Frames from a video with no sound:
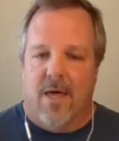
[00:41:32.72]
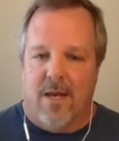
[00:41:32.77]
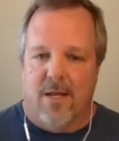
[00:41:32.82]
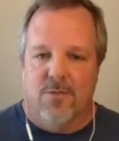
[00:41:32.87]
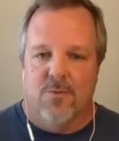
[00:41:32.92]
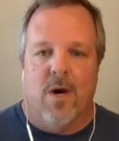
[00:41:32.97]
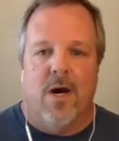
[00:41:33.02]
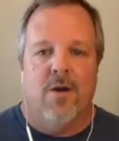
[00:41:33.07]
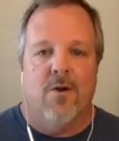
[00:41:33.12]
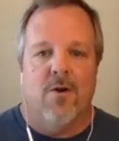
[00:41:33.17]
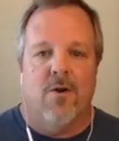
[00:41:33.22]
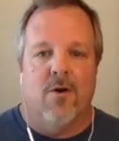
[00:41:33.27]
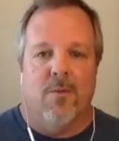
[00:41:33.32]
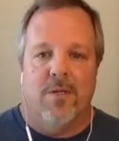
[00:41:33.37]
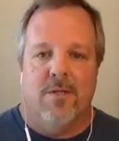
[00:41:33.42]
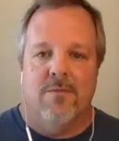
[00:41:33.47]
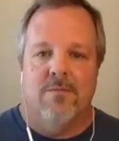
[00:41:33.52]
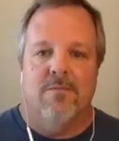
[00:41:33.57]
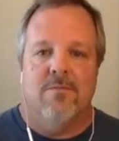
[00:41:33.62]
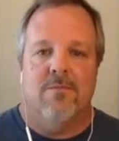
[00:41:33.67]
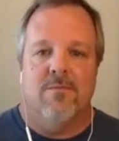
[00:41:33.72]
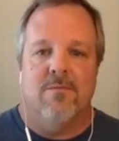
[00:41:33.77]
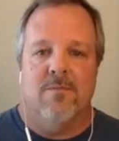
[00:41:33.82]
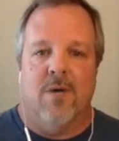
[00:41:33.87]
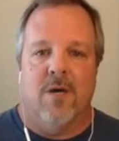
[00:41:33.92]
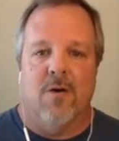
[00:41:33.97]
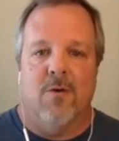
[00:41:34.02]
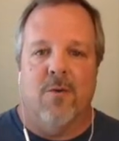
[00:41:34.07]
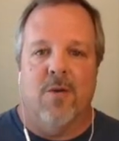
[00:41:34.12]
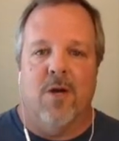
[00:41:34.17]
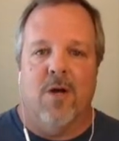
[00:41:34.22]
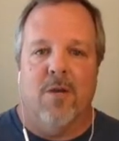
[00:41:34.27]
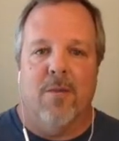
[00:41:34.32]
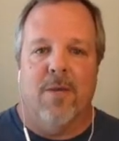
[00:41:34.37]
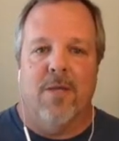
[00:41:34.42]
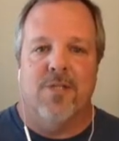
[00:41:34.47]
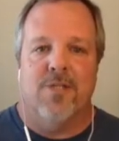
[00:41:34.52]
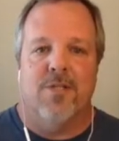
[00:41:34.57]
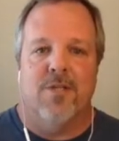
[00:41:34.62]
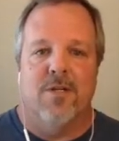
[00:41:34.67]
That is wide orbit. Wide orbit
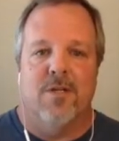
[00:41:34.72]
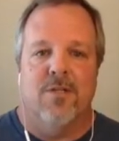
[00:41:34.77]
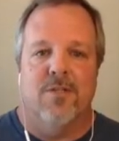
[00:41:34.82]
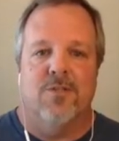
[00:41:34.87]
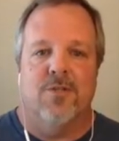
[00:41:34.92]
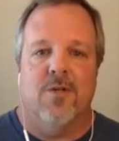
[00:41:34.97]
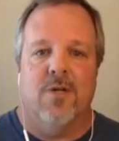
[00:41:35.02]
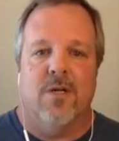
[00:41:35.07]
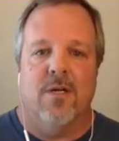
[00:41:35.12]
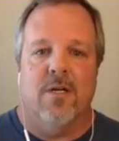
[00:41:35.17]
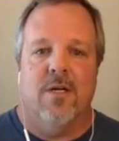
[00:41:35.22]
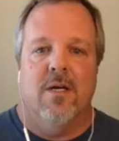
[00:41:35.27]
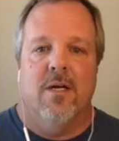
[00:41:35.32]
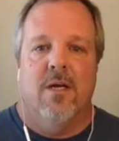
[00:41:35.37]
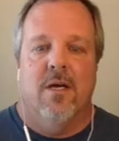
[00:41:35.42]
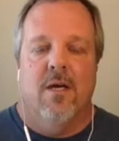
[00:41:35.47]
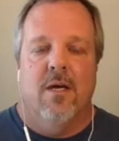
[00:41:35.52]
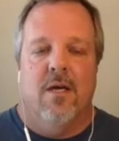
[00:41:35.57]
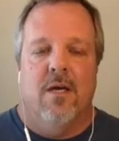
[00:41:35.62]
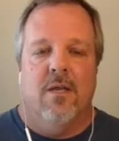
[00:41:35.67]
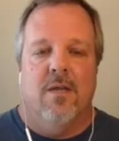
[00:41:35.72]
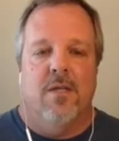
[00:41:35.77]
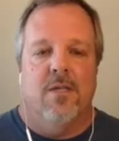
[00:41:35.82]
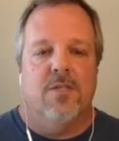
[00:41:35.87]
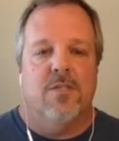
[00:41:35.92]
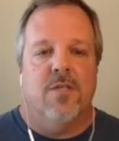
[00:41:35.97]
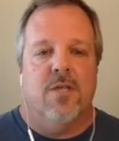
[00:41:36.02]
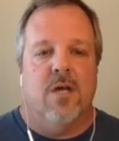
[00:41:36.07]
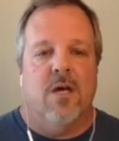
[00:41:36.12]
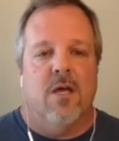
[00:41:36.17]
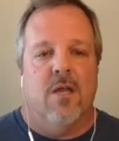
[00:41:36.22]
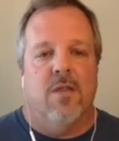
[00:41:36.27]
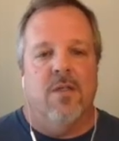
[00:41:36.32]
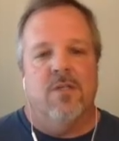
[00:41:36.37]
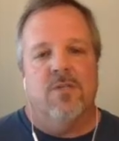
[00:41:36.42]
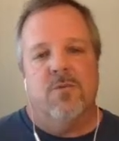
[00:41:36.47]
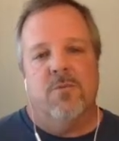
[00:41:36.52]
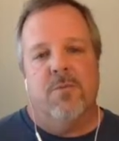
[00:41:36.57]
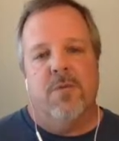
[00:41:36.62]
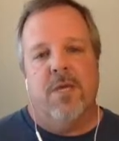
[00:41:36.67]
automation there in the truck.
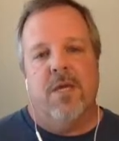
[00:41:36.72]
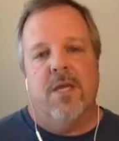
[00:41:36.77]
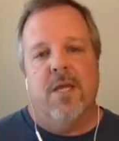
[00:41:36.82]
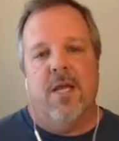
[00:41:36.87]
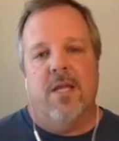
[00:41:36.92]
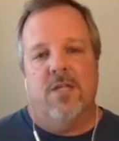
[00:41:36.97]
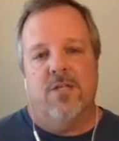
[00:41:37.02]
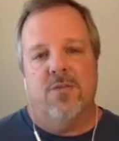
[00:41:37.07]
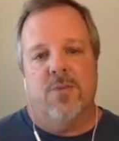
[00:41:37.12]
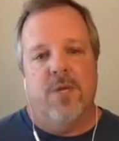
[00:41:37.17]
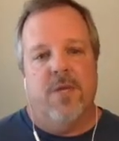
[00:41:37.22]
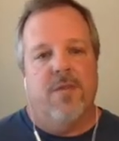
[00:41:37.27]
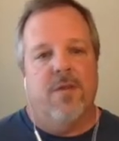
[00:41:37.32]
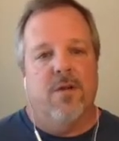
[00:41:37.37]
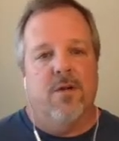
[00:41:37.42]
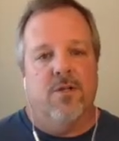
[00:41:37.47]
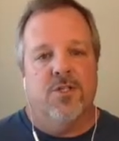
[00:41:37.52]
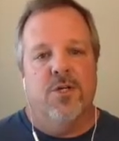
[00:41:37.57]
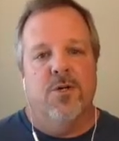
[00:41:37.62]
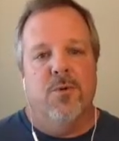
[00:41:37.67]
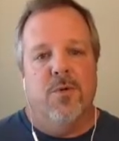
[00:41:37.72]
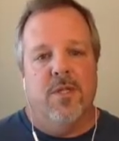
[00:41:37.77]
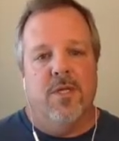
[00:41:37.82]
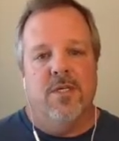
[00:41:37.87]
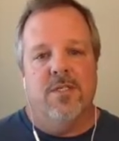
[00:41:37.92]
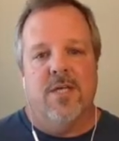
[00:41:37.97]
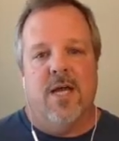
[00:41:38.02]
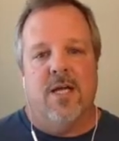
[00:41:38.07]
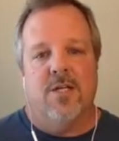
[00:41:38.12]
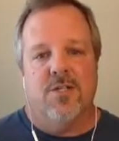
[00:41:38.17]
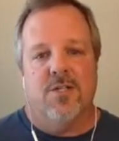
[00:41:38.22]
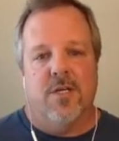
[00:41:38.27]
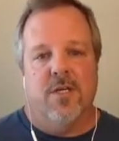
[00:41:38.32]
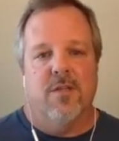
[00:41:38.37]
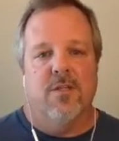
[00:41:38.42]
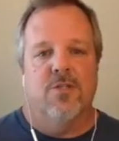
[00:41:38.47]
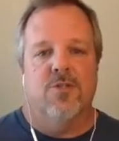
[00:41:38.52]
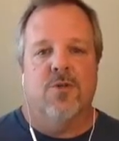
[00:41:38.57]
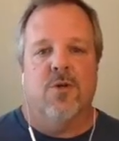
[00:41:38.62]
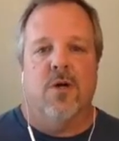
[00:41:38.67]
This would be an edit suite. There are 2 of these actually
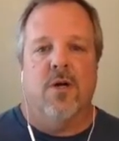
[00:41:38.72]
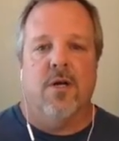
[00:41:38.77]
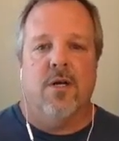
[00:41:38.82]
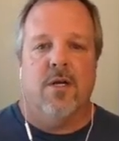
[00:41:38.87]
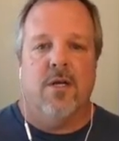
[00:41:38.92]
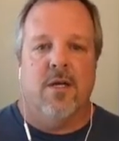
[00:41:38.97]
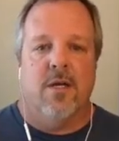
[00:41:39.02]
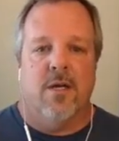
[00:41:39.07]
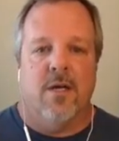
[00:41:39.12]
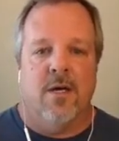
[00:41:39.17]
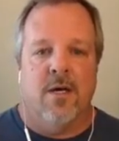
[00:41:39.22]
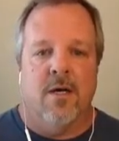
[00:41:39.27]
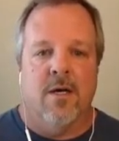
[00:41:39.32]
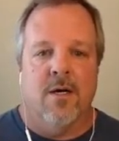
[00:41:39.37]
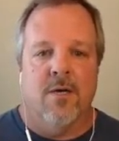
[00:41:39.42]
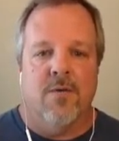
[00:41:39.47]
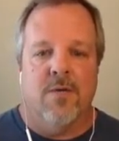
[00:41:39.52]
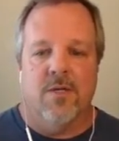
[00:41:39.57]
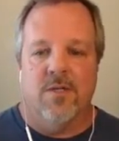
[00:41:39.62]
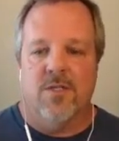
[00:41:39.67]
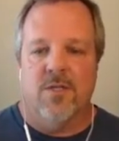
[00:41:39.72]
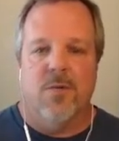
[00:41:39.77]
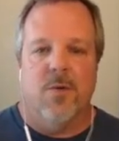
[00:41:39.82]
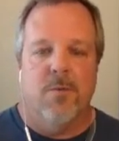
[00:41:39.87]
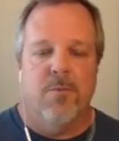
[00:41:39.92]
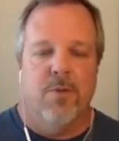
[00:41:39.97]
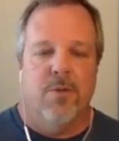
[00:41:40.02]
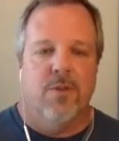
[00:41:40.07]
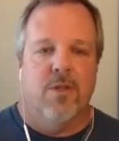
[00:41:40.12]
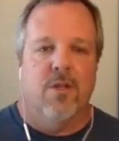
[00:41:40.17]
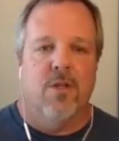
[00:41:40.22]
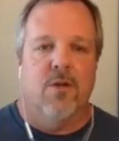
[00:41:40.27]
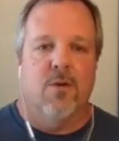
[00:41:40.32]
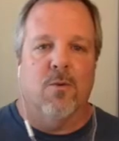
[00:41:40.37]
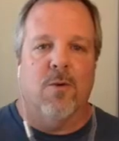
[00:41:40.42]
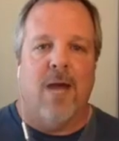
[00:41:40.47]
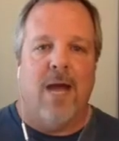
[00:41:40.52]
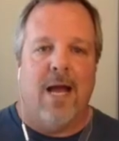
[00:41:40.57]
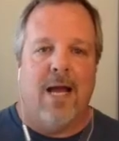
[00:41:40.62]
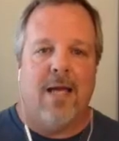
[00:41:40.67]
in the truck. If you can see, we put the
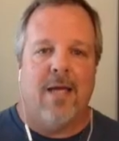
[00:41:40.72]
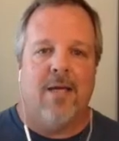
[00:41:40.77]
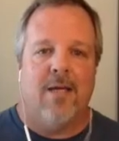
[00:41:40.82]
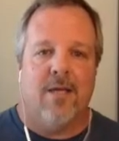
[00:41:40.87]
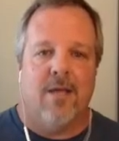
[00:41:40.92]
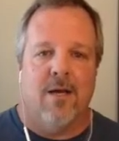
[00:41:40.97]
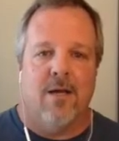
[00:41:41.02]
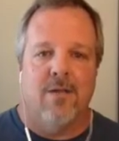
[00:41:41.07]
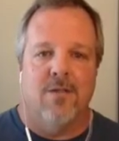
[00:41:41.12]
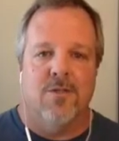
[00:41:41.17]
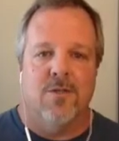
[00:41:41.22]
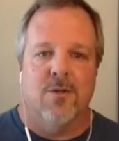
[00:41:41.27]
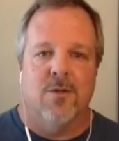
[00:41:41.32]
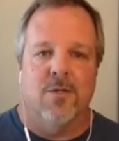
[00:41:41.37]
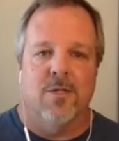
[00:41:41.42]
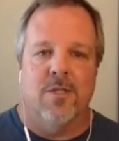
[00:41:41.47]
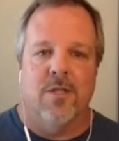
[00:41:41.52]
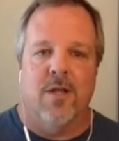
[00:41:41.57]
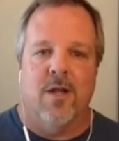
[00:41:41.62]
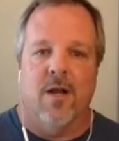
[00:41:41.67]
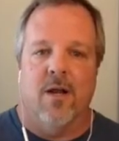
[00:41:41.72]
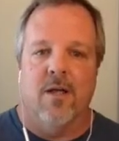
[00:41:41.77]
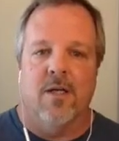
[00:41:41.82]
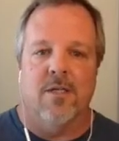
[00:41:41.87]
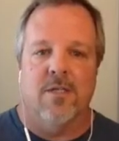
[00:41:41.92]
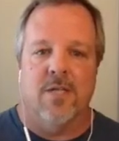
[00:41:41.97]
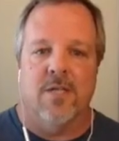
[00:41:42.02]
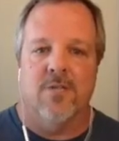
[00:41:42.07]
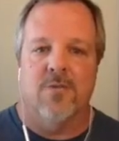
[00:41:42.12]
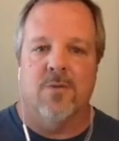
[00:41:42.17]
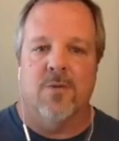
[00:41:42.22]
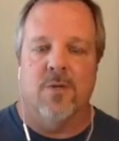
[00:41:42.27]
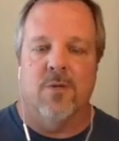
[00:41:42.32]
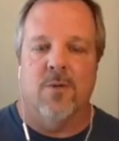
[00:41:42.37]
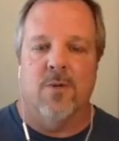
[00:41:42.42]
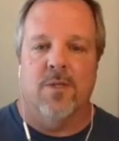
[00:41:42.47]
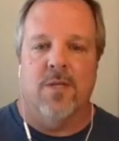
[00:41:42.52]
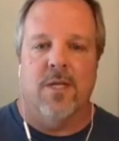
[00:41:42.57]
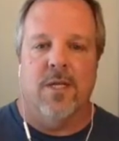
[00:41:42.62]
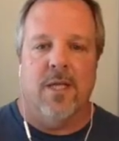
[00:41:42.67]
little rack console in there because that's
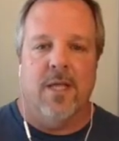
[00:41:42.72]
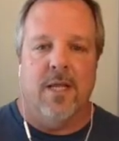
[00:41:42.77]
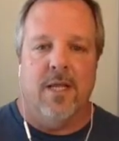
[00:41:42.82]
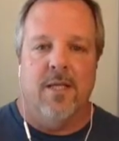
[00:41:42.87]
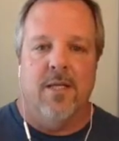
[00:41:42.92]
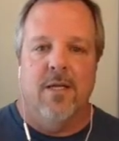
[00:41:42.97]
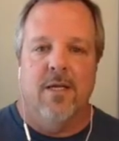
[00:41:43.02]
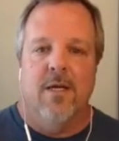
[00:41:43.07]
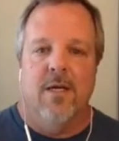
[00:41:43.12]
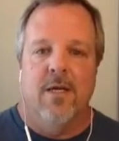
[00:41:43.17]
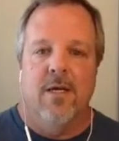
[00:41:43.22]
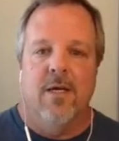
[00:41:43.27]
really what they needed.